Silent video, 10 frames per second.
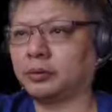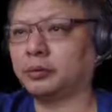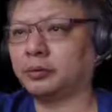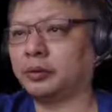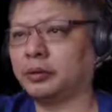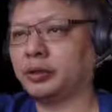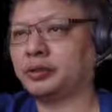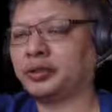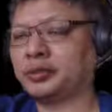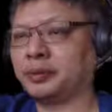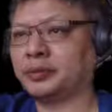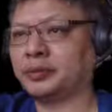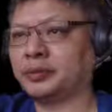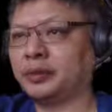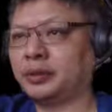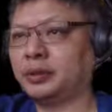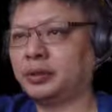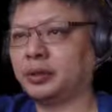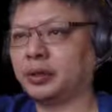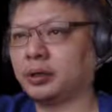Now with h6 plus
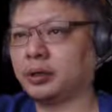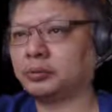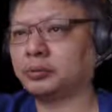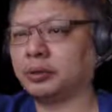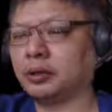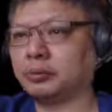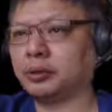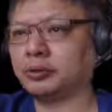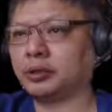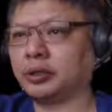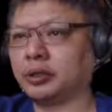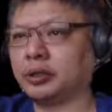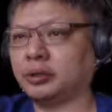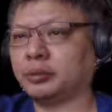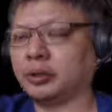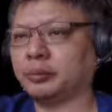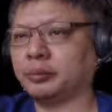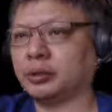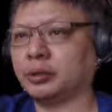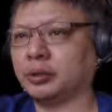7, the cause would now be threatening
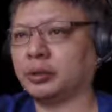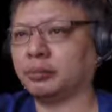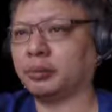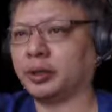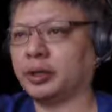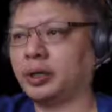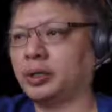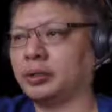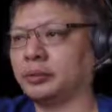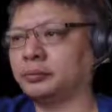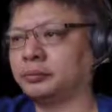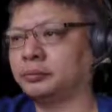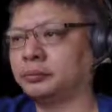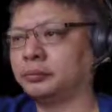to capture the black cannon.